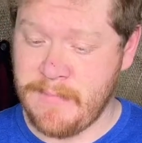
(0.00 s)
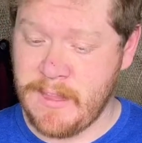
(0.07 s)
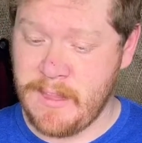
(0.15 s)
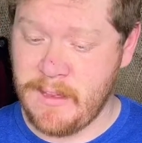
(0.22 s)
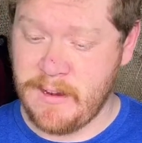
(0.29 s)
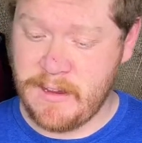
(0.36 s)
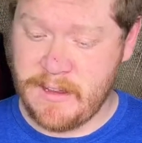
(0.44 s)

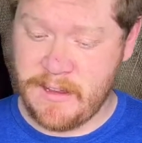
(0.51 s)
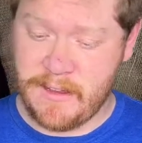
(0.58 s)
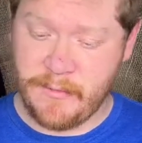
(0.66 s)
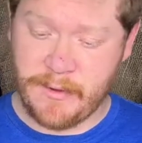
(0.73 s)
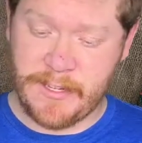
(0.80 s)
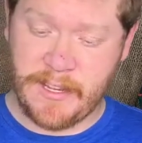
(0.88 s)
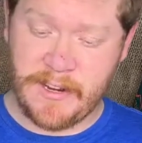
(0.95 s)
And
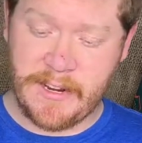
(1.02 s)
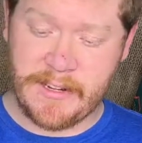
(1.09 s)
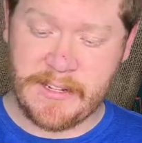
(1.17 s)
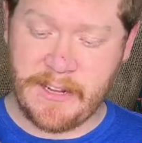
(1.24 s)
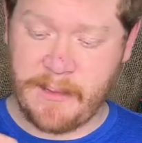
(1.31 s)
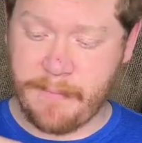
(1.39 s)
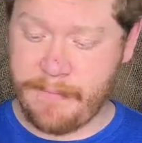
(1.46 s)
we'll see you next
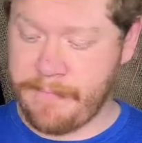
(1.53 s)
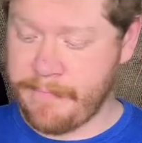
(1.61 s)
time.